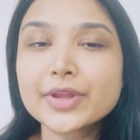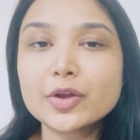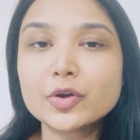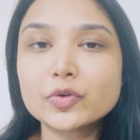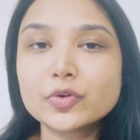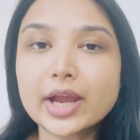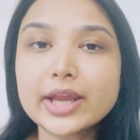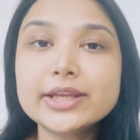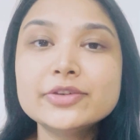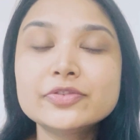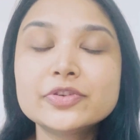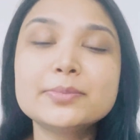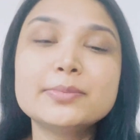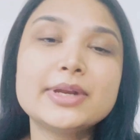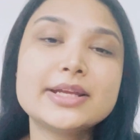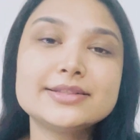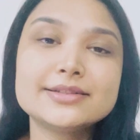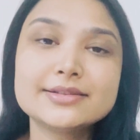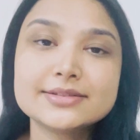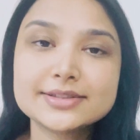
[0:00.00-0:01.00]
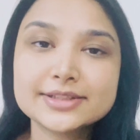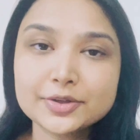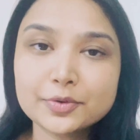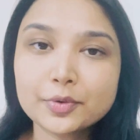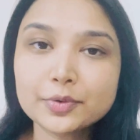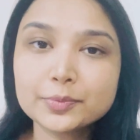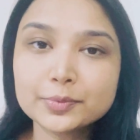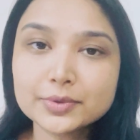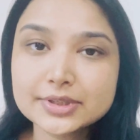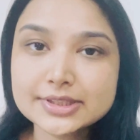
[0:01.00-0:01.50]
right from residency
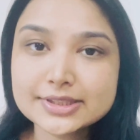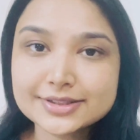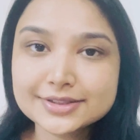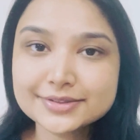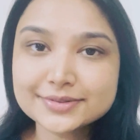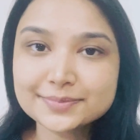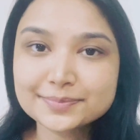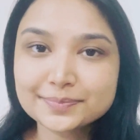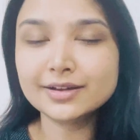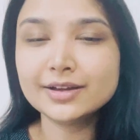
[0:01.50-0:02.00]
onwards.